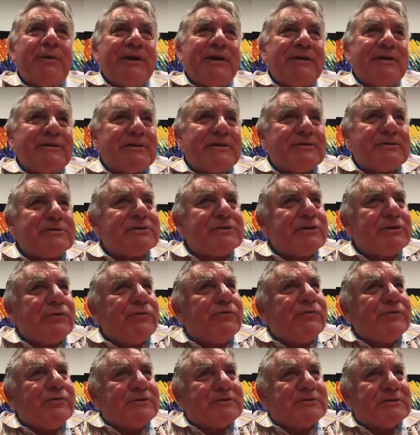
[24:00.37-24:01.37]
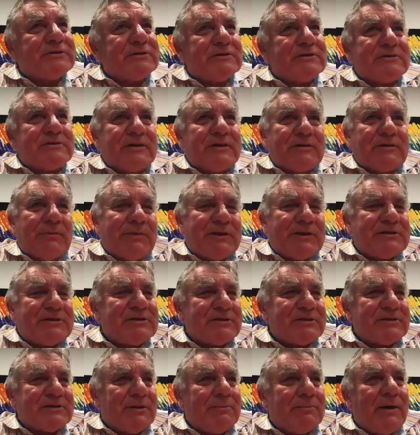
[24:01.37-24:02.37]
in itself is I mean, it's
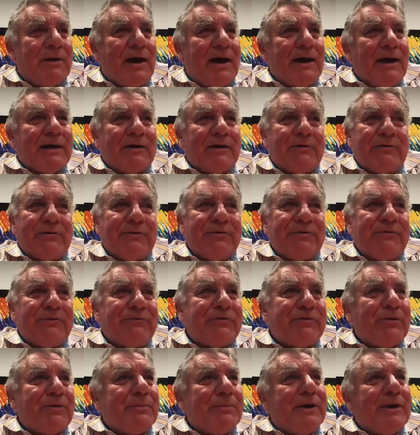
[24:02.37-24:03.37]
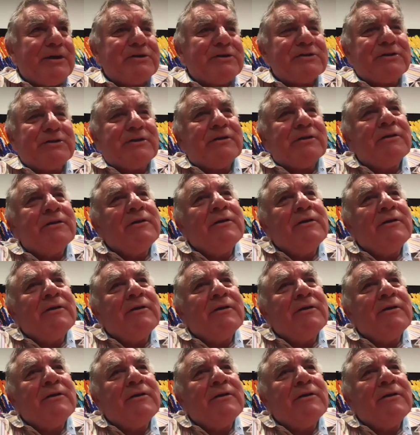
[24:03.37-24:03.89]
just a marker of inflammation.